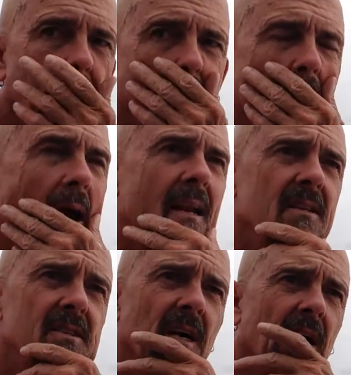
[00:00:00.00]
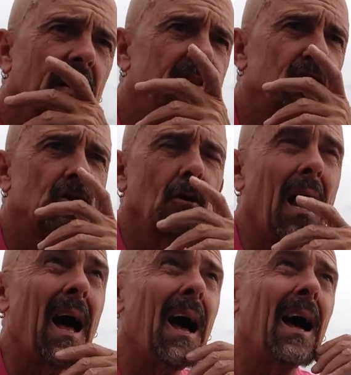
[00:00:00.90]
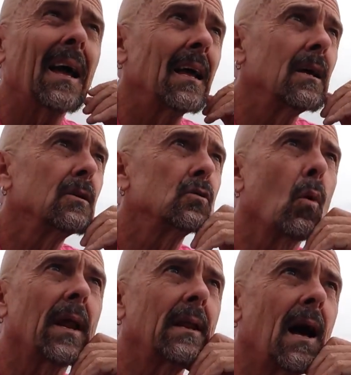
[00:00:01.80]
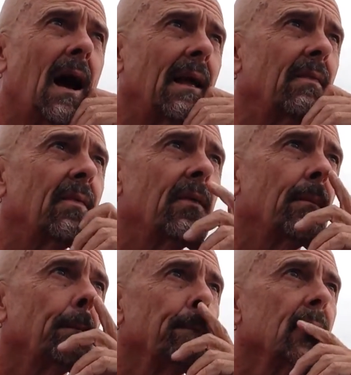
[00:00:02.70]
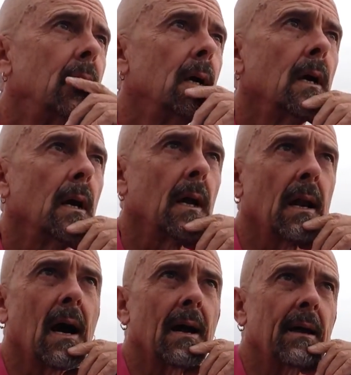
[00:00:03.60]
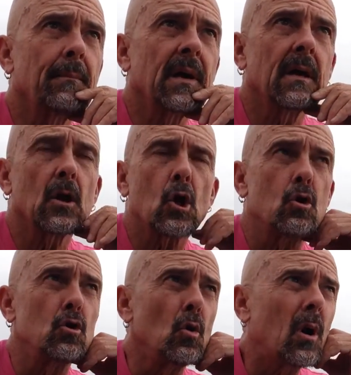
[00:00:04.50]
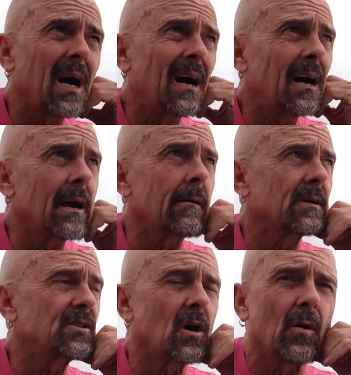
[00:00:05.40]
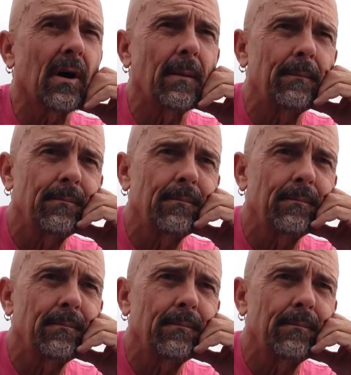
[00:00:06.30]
All right, it's July 29th, and I am in Yucca, Arizona.